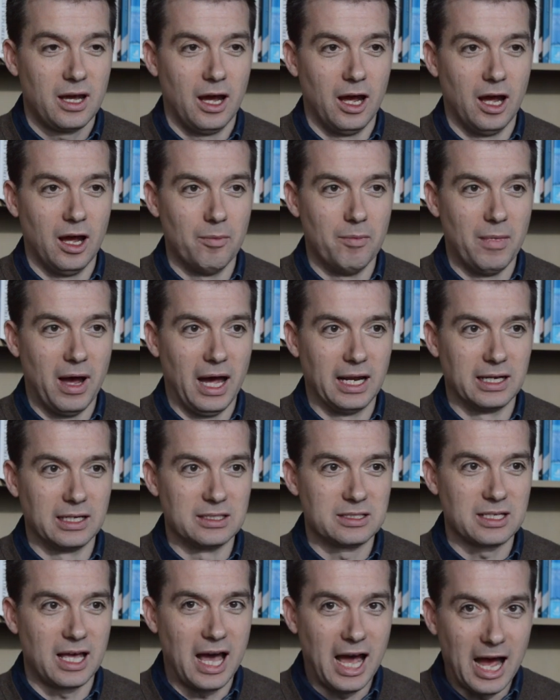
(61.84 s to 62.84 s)
and
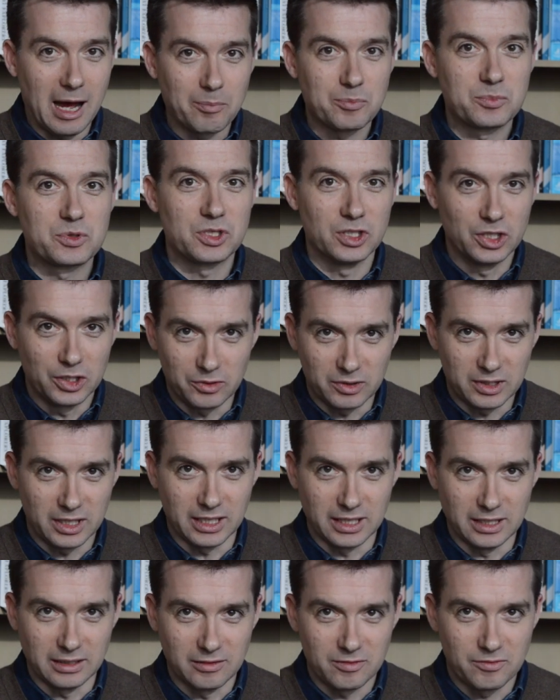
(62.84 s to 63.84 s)
is
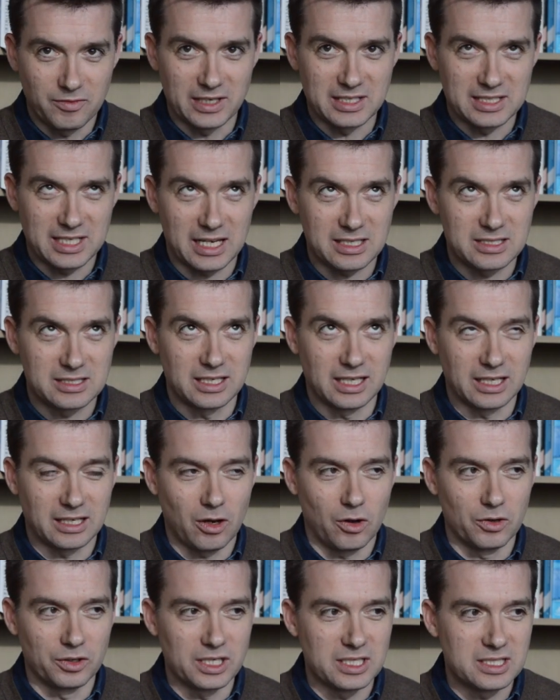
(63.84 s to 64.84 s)
absolutely fantastic
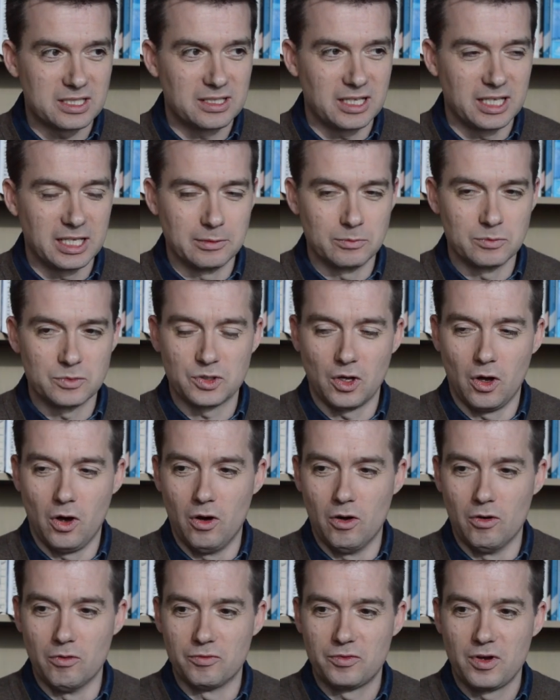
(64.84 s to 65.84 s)
on its themes
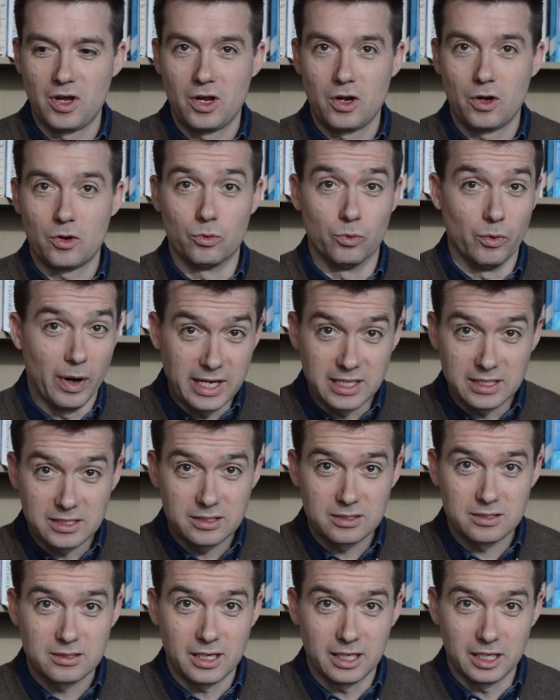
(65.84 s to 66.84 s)
of
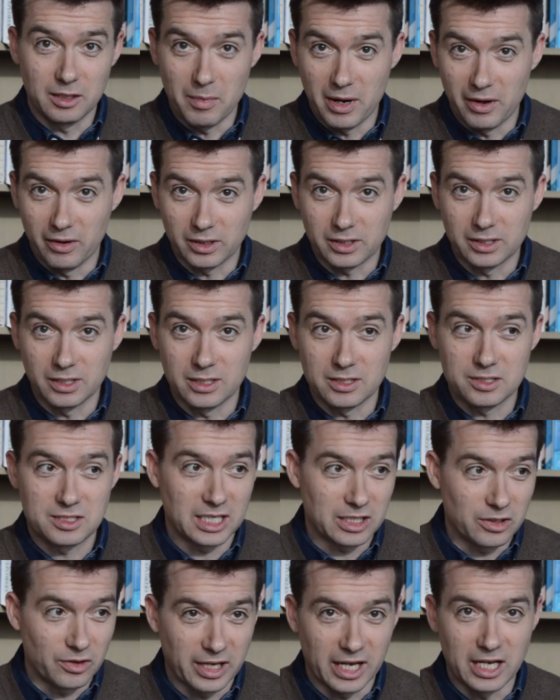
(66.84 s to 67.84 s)
race in America,
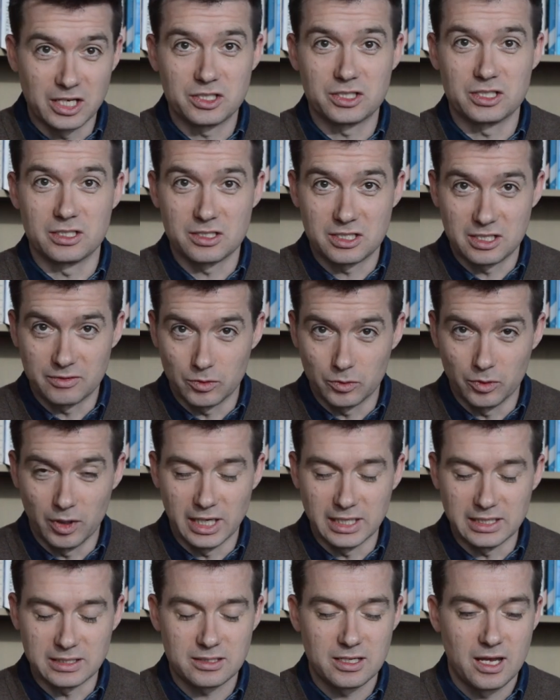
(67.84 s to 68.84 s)
segregation, civil
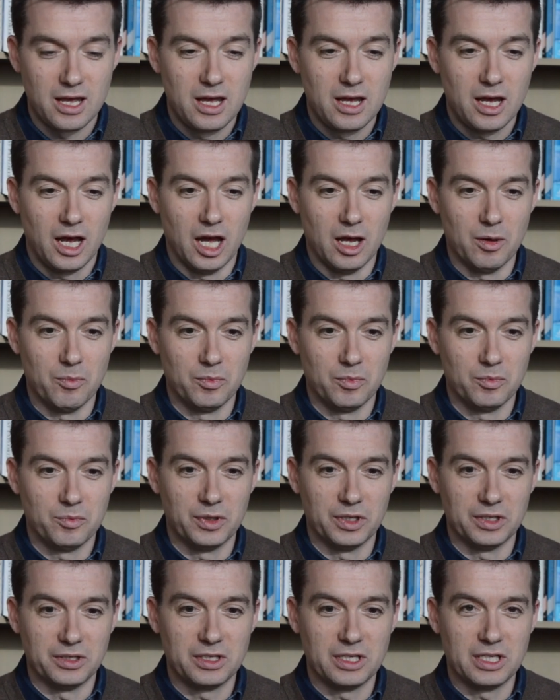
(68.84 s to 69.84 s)
rights,
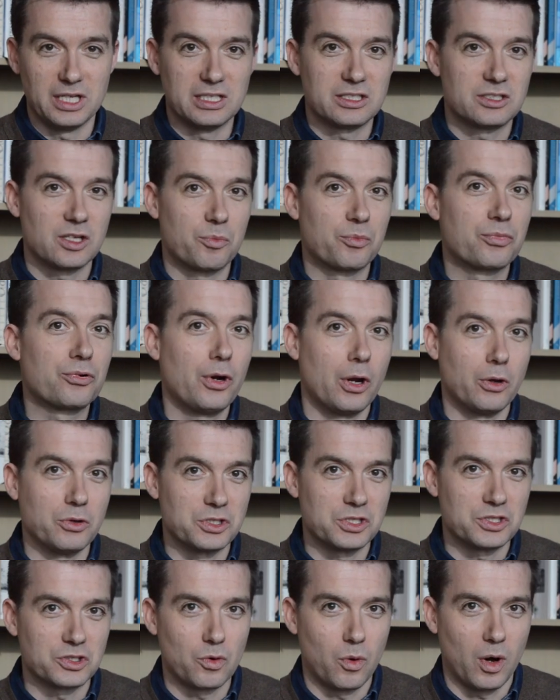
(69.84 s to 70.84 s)
but its
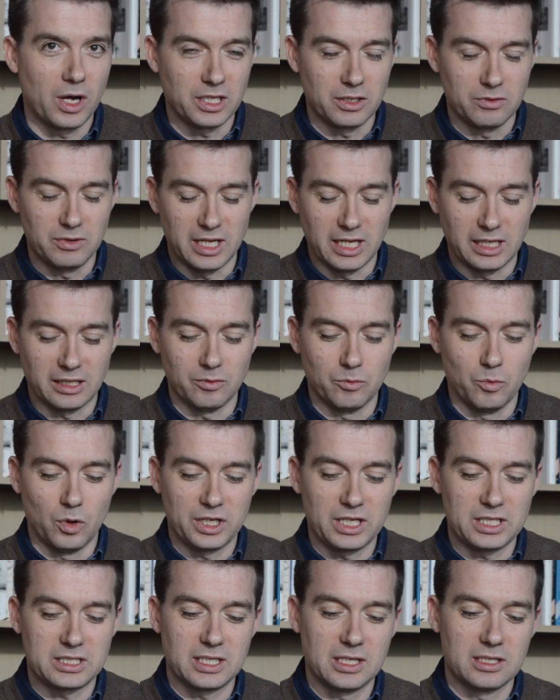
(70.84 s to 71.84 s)
approach is quite unique. And
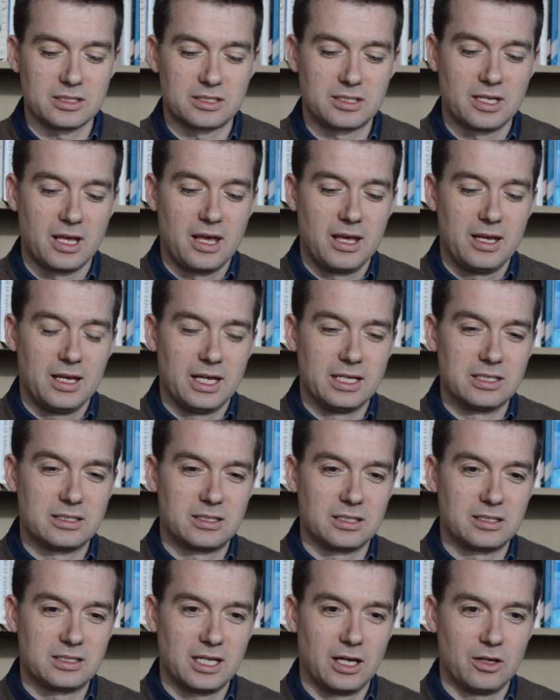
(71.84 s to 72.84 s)
what it does is
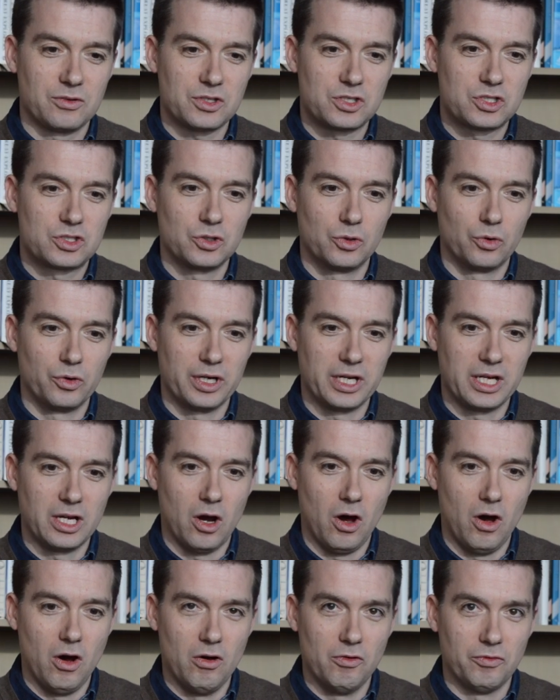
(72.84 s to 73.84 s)
to tell the story
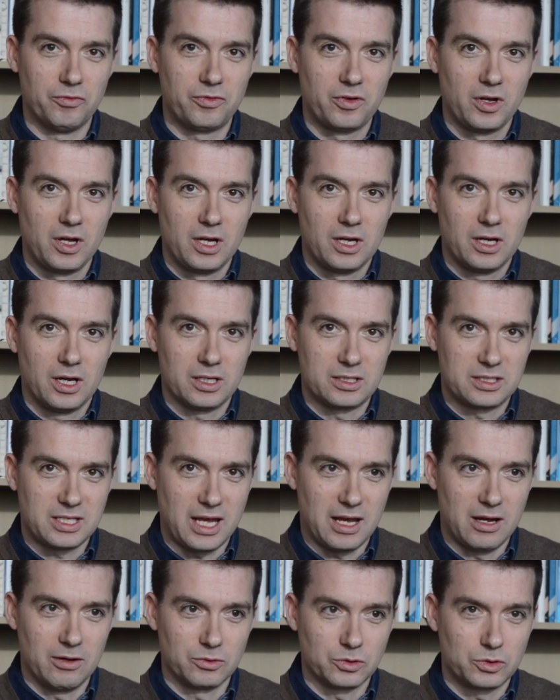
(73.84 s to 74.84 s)
of a
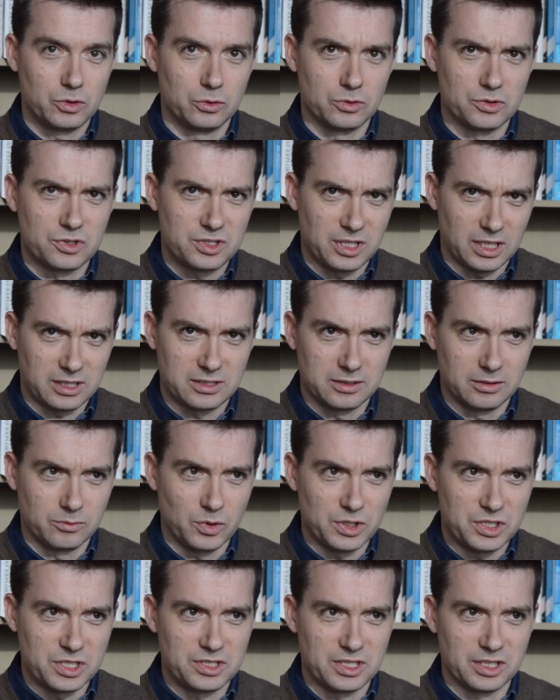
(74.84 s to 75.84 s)
town called Sutton,
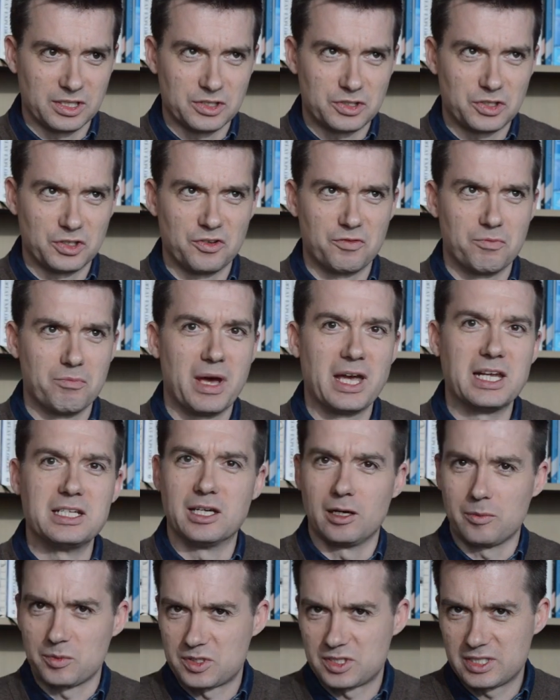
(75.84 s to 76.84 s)
which is in a sort of
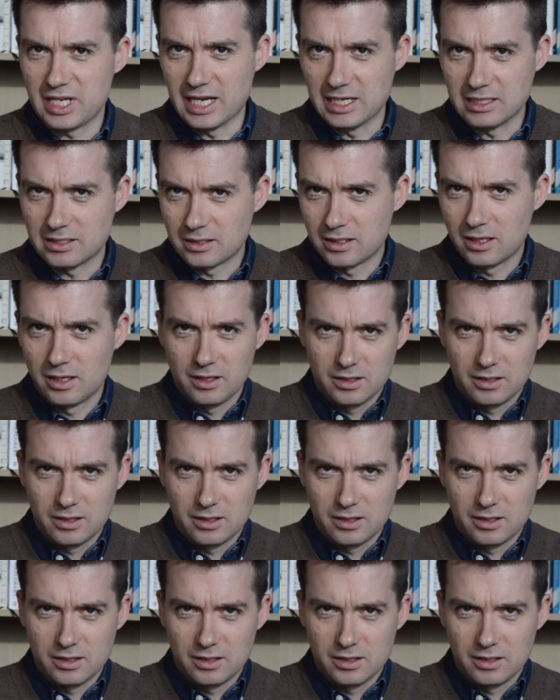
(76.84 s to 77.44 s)
made-up state